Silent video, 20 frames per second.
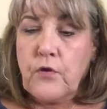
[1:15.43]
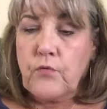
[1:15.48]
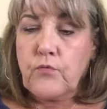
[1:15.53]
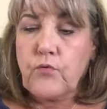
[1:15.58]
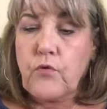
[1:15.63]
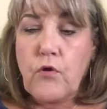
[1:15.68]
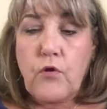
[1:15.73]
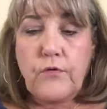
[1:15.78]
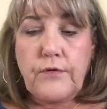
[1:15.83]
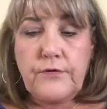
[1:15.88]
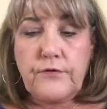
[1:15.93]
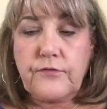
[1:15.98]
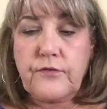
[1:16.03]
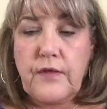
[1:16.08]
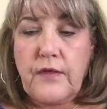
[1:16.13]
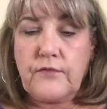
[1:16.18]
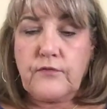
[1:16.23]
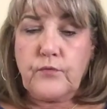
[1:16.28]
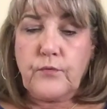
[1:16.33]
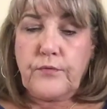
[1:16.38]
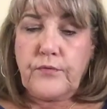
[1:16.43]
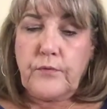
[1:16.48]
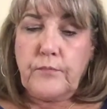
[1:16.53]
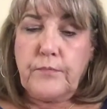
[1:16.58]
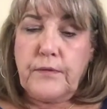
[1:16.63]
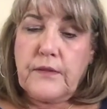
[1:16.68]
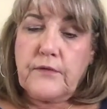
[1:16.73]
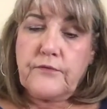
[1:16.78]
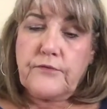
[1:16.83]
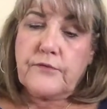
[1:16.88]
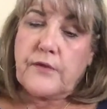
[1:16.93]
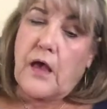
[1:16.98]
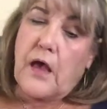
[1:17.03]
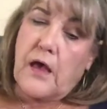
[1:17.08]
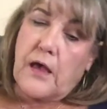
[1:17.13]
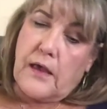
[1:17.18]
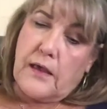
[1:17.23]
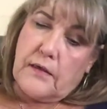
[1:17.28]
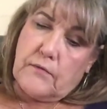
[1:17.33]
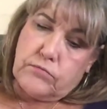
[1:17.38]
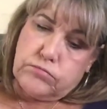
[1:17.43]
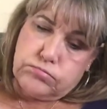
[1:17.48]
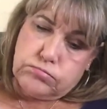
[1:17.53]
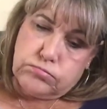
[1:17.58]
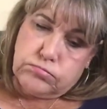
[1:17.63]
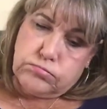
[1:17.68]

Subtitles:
Rory says with a big sigh.